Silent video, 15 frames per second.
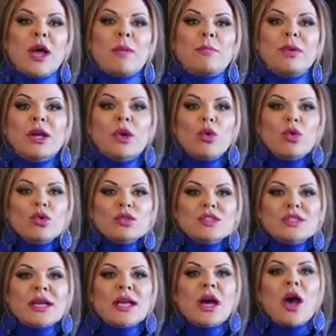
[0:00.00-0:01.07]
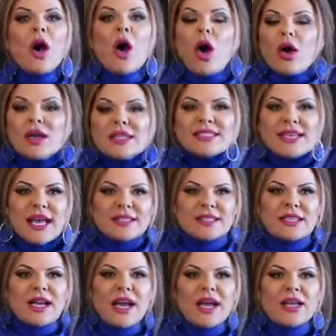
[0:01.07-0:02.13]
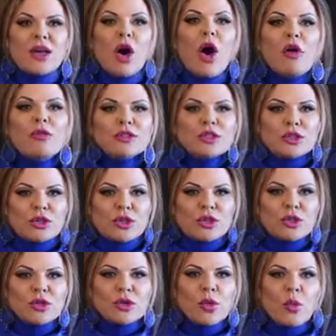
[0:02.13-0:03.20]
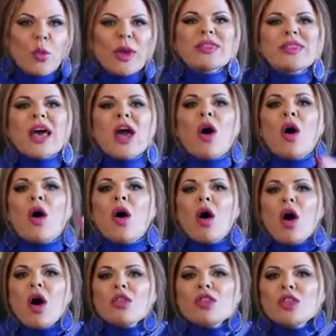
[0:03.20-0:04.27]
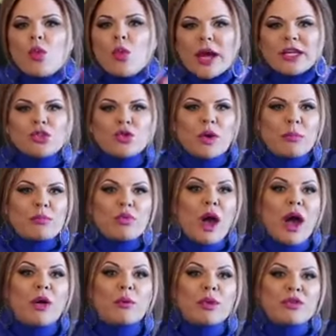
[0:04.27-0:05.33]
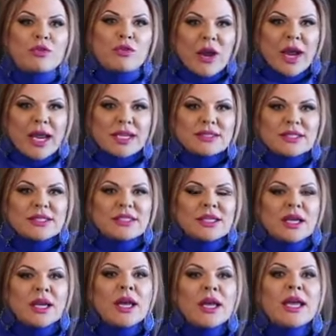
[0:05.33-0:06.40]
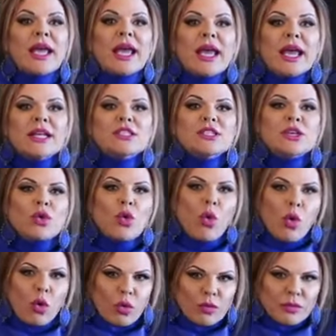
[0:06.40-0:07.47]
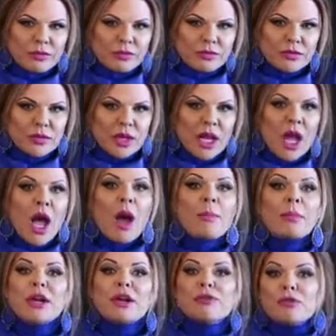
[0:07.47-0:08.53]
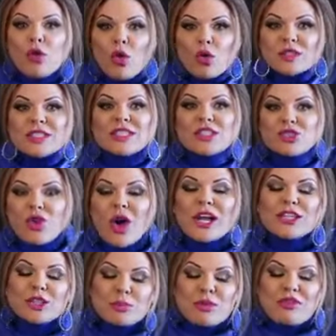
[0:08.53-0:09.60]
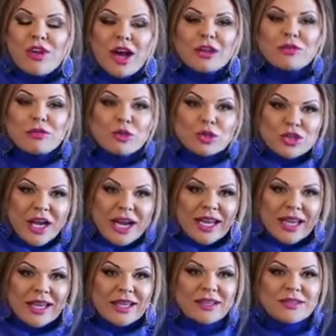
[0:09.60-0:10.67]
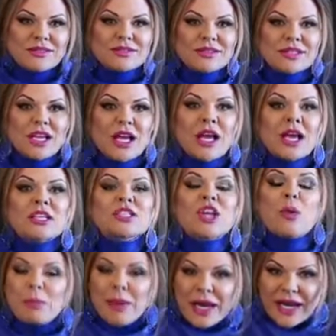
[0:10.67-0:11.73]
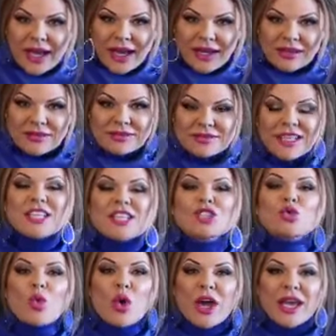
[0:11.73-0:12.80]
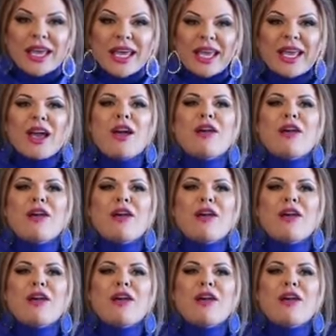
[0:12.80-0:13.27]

because on a Saturday afternoon, when they are on the way to a braai with friends, he gets a call. But of course, he's trying to provide for Jenny. So Peter is working